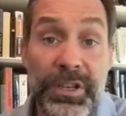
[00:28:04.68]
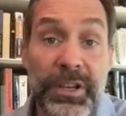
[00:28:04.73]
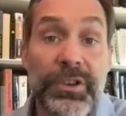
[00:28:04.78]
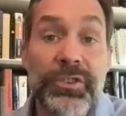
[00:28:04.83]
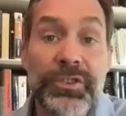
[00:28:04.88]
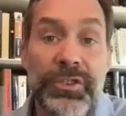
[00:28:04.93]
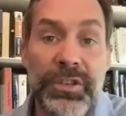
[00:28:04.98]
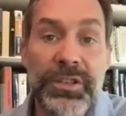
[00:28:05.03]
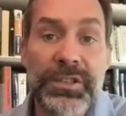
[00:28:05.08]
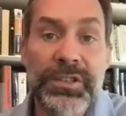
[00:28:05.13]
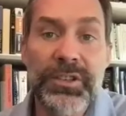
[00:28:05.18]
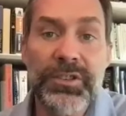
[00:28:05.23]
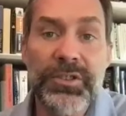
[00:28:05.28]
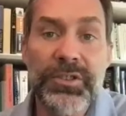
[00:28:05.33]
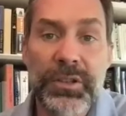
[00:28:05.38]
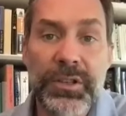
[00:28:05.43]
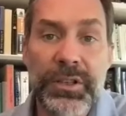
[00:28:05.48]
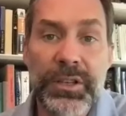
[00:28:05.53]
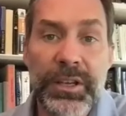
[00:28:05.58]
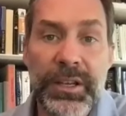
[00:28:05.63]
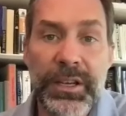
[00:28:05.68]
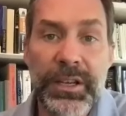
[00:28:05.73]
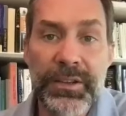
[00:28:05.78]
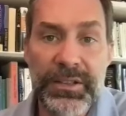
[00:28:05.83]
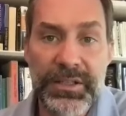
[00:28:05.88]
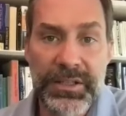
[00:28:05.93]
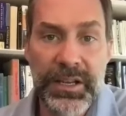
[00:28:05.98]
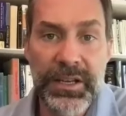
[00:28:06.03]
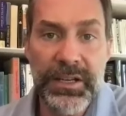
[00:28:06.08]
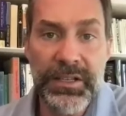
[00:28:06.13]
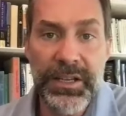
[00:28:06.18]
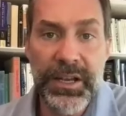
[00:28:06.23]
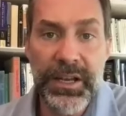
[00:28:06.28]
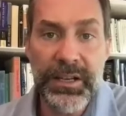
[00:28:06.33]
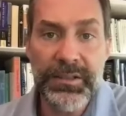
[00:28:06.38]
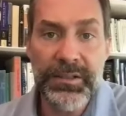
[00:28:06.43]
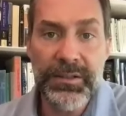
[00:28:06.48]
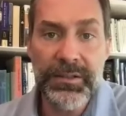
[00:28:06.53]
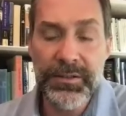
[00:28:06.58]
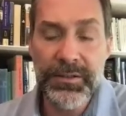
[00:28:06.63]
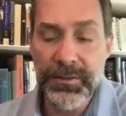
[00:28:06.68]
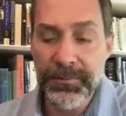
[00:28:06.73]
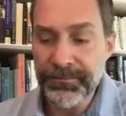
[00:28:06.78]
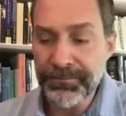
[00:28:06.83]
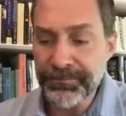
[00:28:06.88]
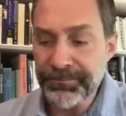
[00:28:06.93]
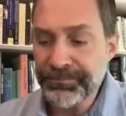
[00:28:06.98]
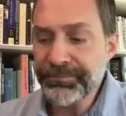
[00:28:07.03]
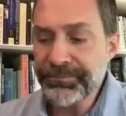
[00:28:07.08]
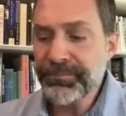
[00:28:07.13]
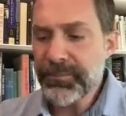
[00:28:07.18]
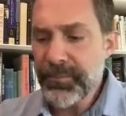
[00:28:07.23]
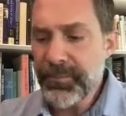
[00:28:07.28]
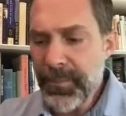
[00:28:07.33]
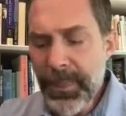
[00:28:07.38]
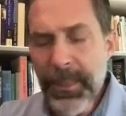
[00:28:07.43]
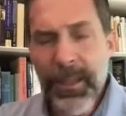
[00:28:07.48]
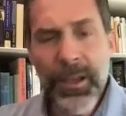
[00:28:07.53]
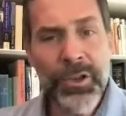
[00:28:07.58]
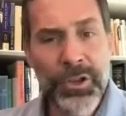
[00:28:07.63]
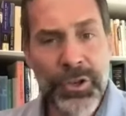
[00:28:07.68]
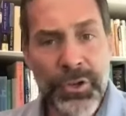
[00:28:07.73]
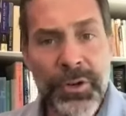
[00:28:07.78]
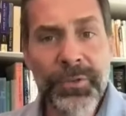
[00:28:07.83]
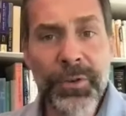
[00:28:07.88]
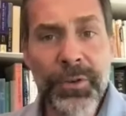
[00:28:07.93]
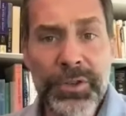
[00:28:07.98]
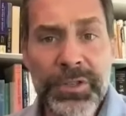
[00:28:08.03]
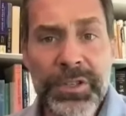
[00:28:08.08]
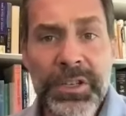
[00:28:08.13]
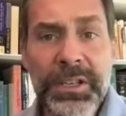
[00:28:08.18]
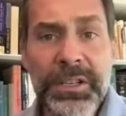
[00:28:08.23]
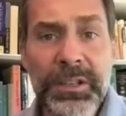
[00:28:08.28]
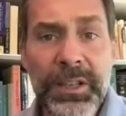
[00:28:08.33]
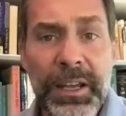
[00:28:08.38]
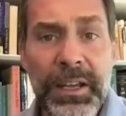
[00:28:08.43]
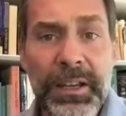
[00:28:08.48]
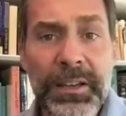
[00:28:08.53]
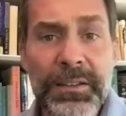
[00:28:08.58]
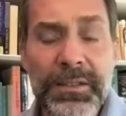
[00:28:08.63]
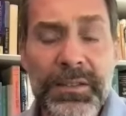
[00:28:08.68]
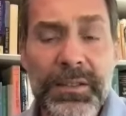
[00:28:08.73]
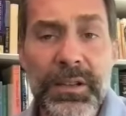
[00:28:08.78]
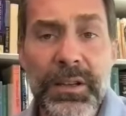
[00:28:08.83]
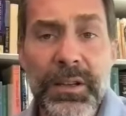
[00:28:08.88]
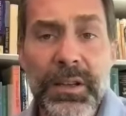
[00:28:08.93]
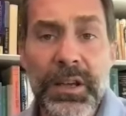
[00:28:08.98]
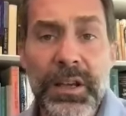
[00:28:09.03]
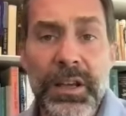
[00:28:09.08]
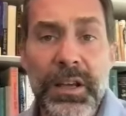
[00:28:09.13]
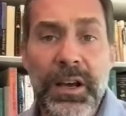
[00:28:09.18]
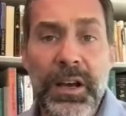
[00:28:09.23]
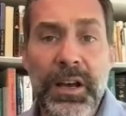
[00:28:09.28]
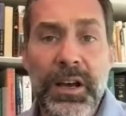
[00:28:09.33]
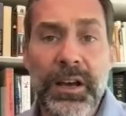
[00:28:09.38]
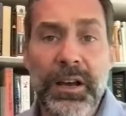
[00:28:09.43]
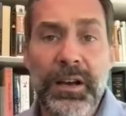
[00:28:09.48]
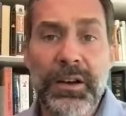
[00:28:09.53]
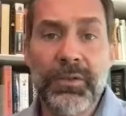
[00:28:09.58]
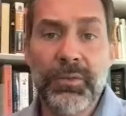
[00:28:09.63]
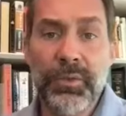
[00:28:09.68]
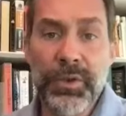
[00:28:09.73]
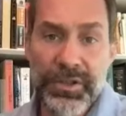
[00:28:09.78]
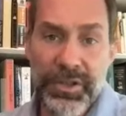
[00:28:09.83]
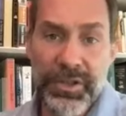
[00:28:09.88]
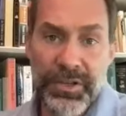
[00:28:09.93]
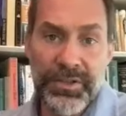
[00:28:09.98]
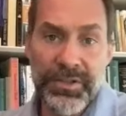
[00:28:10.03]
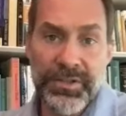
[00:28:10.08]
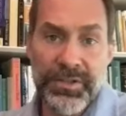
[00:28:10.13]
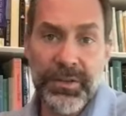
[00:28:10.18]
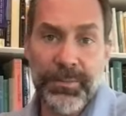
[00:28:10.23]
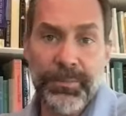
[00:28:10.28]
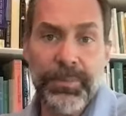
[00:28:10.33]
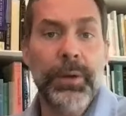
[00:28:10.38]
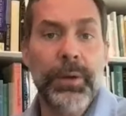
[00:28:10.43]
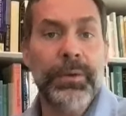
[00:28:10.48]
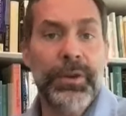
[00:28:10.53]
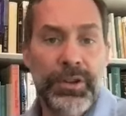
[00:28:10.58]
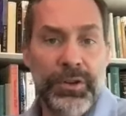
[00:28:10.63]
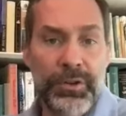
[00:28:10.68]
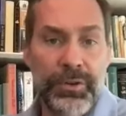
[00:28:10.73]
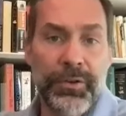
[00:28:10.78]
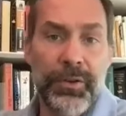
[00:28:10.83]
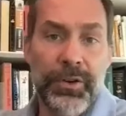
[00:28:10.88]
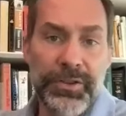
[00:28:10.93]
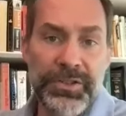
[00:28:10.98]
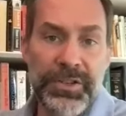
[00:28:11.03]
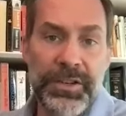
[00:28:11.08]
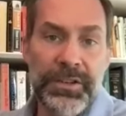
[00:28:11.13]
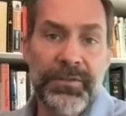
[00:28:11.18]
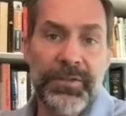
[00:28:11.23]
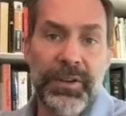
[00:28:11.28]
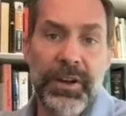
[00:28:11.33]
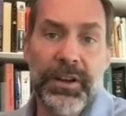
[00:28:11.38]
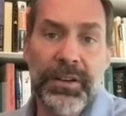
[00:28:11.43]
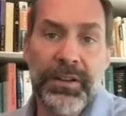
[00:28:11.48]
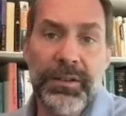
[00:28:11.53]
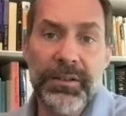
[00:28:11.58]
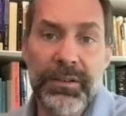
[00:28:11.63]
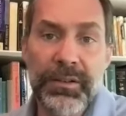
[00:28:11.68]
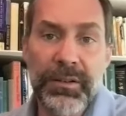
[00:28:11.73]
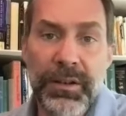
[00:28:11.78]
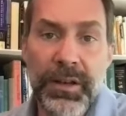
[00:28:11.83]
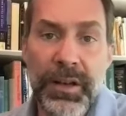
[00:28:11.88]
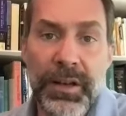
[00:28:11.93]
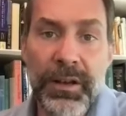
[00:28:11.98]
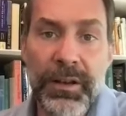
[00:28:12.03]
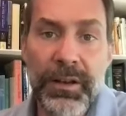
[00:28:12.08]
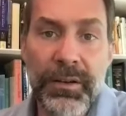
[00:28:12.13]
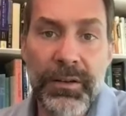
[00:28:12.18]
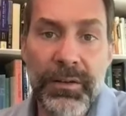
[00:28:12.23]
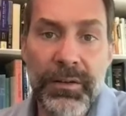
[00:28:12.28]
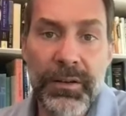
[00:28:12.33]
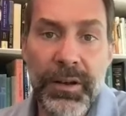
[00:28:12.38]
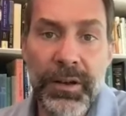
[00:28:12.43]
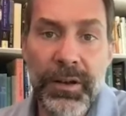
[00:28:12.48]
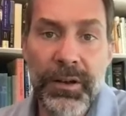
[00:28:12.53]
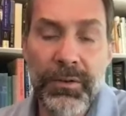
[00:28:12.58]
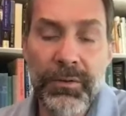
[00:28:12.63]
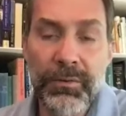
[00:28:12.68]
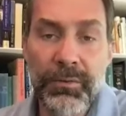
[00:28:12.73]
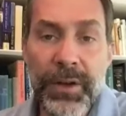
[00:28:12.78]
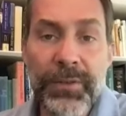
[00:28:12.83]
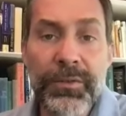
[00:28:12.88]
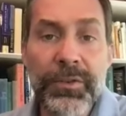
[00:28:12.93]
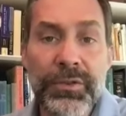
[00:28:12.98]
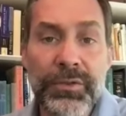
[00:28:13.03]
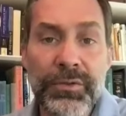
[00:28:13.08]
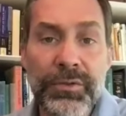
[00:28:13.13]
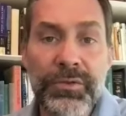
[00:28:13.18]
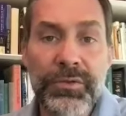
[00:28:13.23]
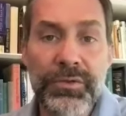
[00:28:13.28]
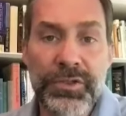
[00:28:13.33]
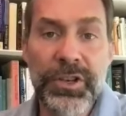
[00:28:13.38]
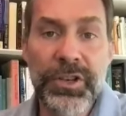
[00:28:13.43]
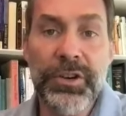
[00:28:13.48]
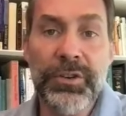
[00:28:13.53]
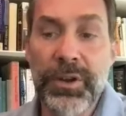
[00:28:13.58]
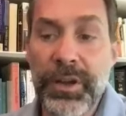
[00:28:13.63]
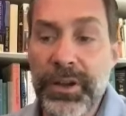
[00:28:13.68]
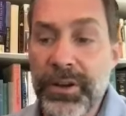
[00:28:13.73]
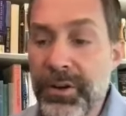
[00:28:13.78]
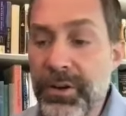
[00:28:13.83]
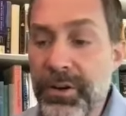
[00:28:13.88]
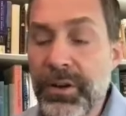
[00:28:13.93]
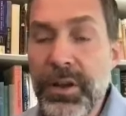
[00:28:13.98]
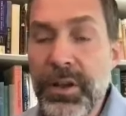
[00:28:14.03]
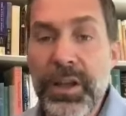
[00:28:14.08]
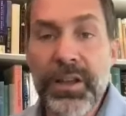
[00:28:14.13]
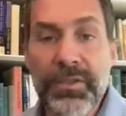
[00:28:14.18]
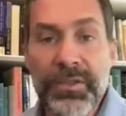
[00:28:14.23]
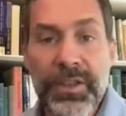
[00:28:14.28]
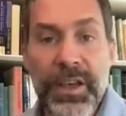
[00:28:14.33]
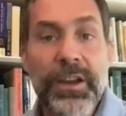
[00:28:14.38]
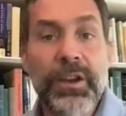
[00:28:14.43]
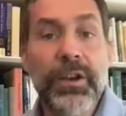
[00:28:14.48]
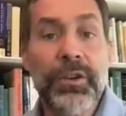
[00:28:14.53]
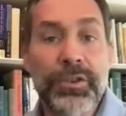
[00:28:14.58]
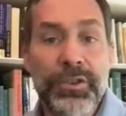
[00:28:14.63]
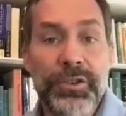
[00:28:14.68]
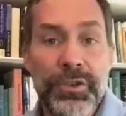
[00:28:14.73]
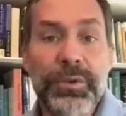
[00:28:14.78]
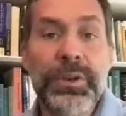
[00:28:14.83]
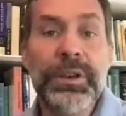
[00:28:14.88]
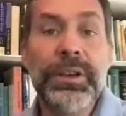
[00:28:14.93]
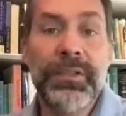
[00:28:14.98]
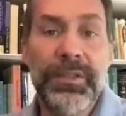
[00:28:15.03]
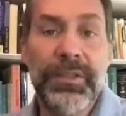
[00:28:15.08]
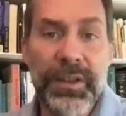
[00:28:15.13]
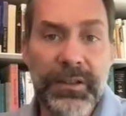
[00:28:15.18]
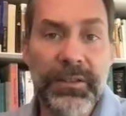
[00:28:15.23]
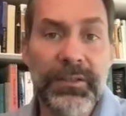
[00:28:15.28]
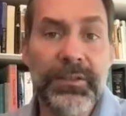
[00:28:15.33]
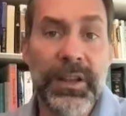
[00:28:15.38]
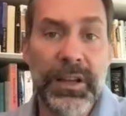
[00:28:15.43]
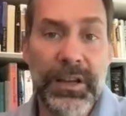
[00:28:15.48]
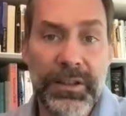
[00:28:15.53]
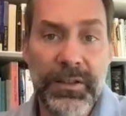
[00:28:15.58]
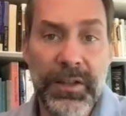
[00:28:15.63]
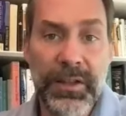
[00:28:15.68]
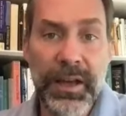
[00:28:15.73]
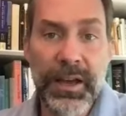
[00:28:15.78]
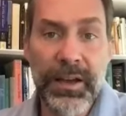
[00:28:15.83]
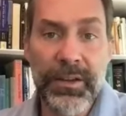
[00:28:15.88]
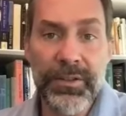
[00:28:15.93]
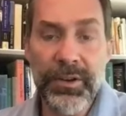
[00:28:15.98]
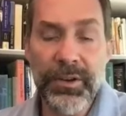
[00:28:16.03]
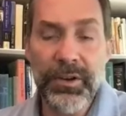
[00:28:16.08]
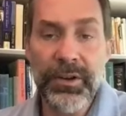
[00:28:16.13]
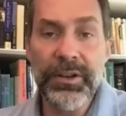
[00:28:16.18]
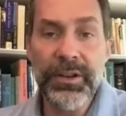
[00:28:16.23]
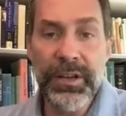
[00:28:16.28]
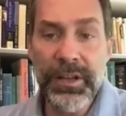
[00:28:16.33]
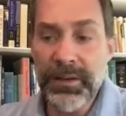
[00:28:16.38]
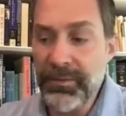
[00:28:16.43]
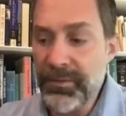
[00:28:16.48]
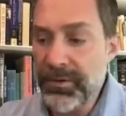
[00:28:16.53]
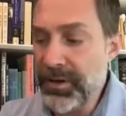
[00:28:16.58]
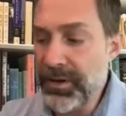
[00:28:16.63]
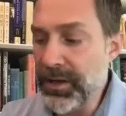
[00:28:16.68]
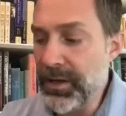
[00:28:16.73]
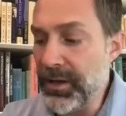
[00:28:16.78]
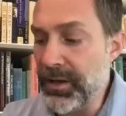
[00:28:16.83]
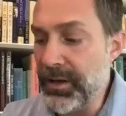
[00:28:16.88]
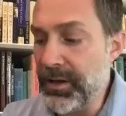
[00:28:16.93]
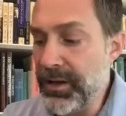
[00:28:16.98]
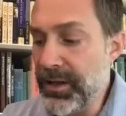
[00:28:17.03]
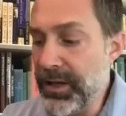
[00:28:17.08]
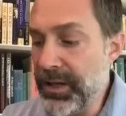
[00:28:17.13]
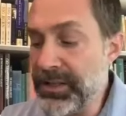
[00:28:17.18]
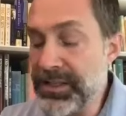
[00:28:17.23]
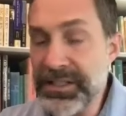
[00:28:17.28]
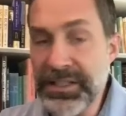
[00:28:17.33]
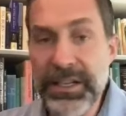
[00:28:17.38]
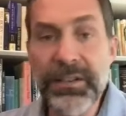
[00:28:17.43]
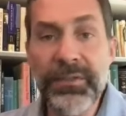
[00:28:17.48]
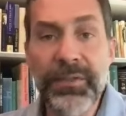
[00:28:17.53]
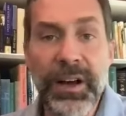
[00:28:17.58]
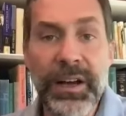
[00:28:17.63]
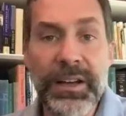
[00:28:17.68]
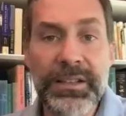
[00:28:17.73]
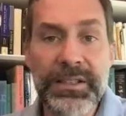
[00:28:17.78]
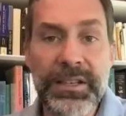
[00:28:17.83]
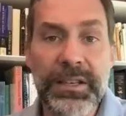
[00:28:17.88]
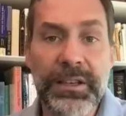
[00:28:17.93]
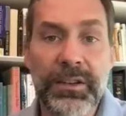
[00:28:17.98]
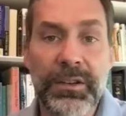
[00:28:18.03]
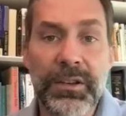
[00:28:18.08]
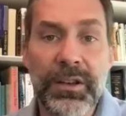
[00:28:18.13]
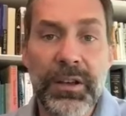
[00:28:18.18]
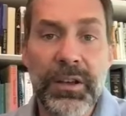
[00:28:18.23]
energy essentially in the state of Texas. University lands, uh, which is the permanent university fund uh, uh revenue generator, they are doing things like that. They're in, uh, incentivizing